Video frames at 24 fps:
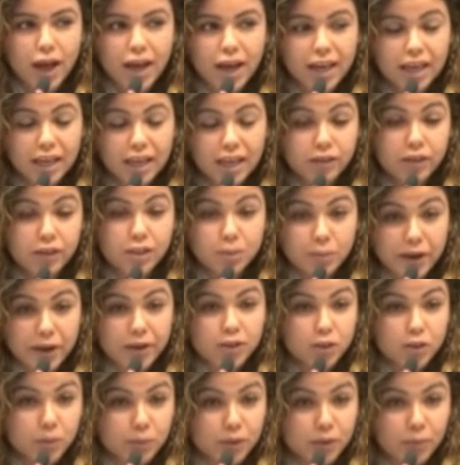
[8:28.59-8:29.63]
even aspires
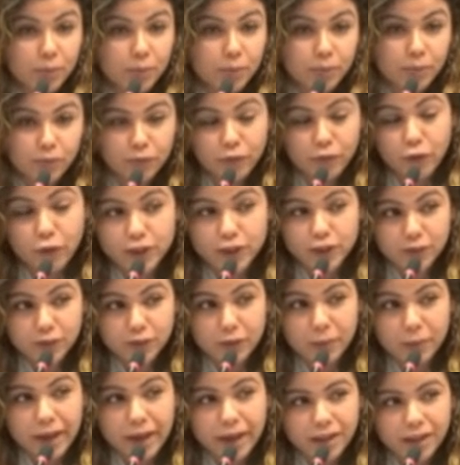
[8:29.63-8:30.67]
to be the first
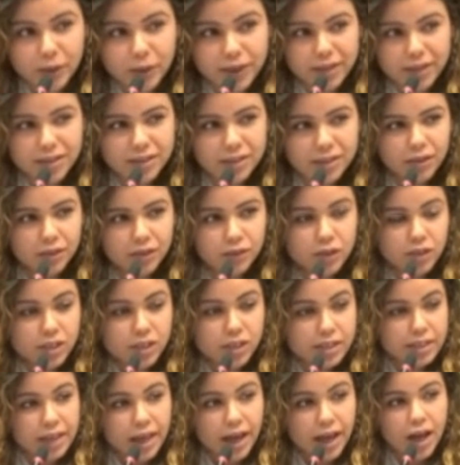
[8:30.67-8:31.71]
female president of
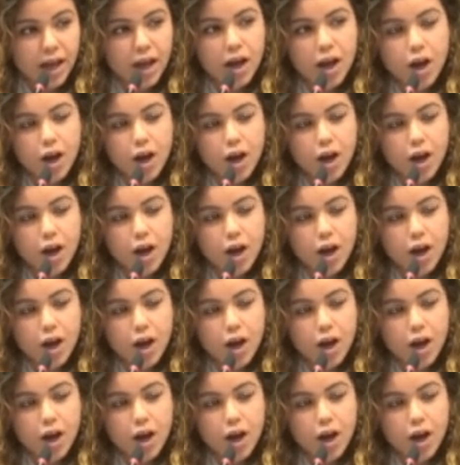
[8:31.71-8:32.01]
Tunisia,